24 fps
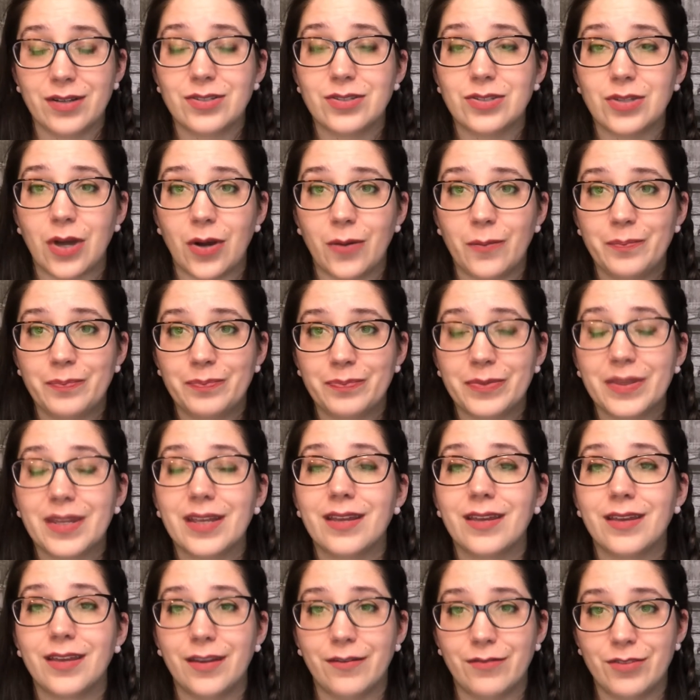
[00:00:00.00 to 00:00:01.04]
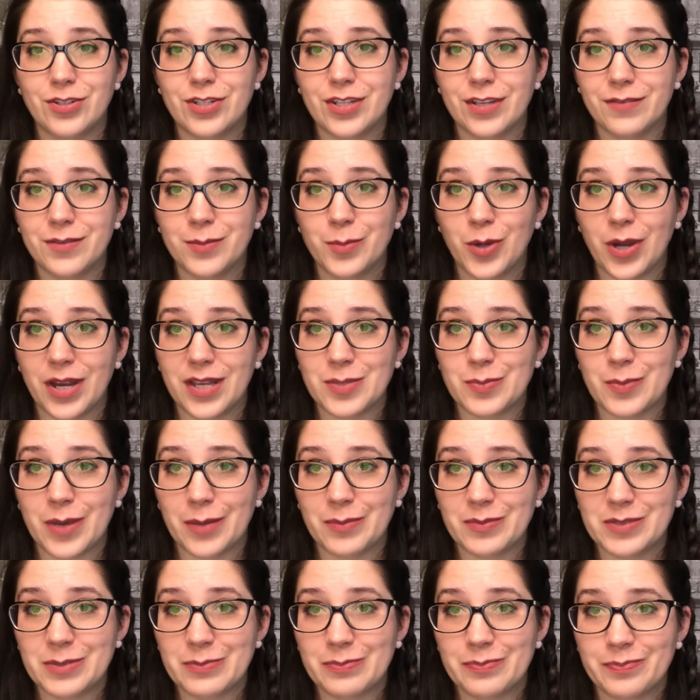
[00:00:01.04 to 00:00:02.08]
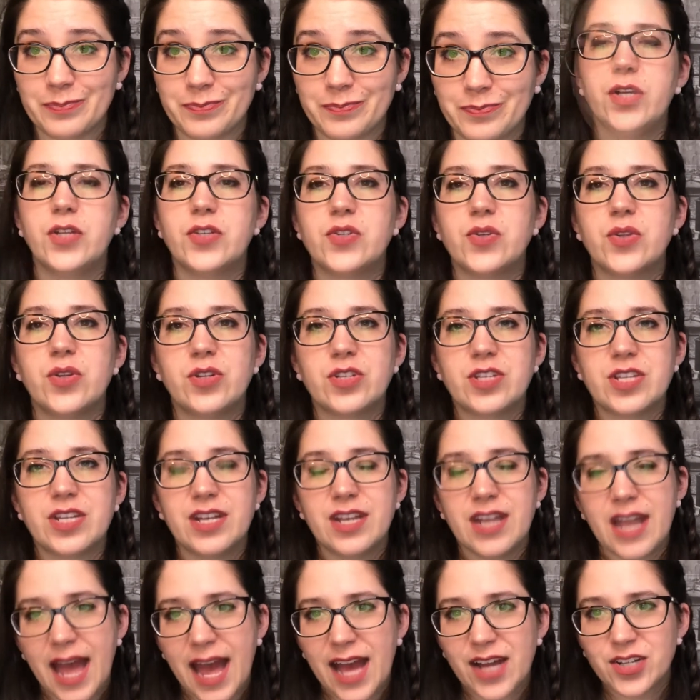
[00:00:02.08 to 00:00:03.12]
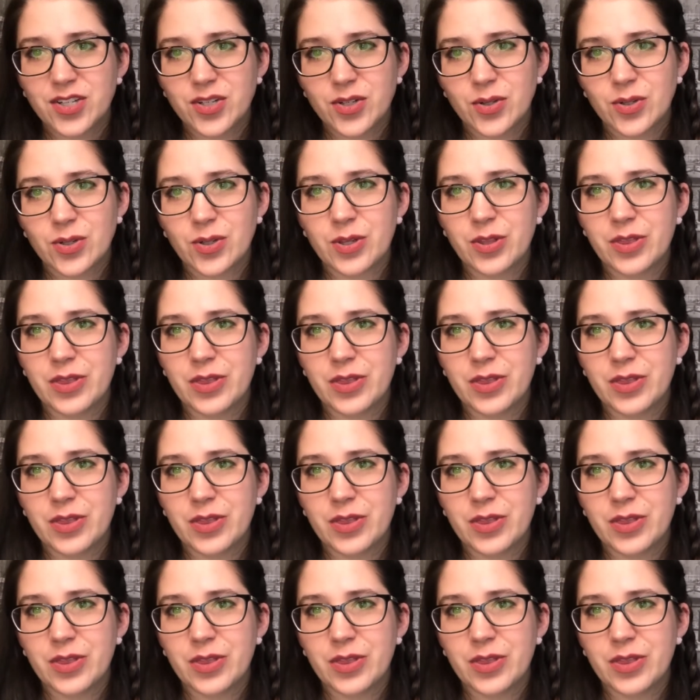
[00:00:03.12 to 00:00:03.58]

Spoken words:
So give yourself some grace, moms. So there's a natural